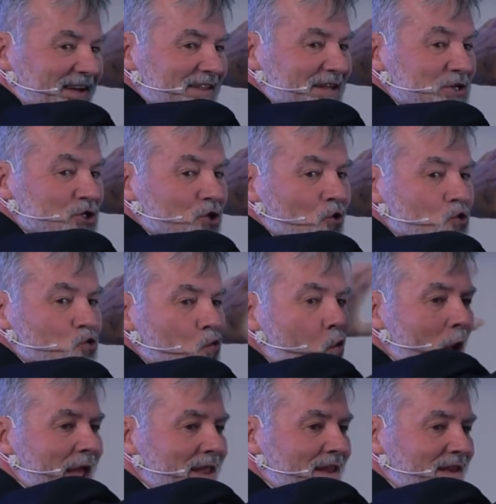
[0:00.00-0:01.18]
that shows
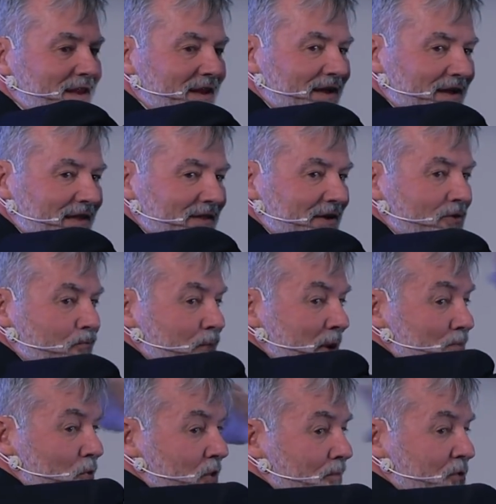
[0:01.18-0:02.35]
when the
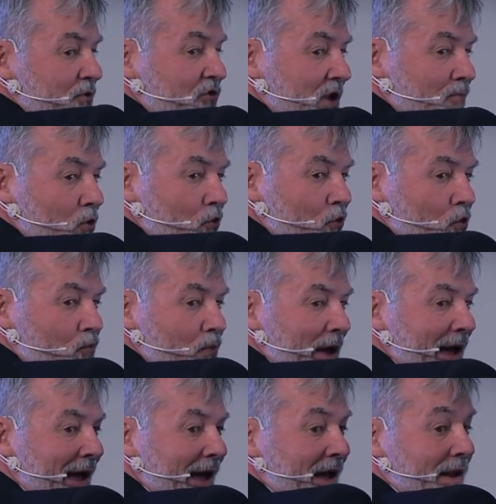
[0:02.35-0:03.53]
people in the placebo group
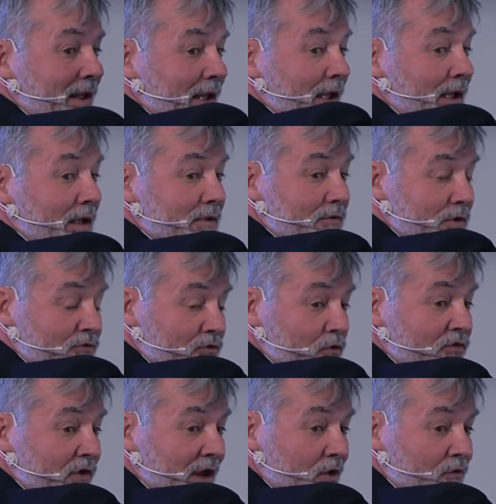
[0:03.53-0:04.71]
had a
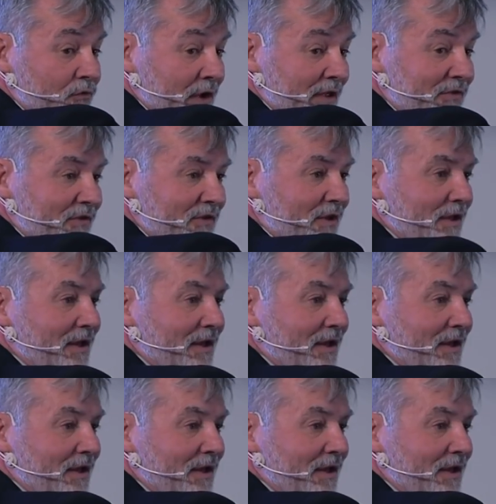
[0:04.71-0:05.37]
suicidal event,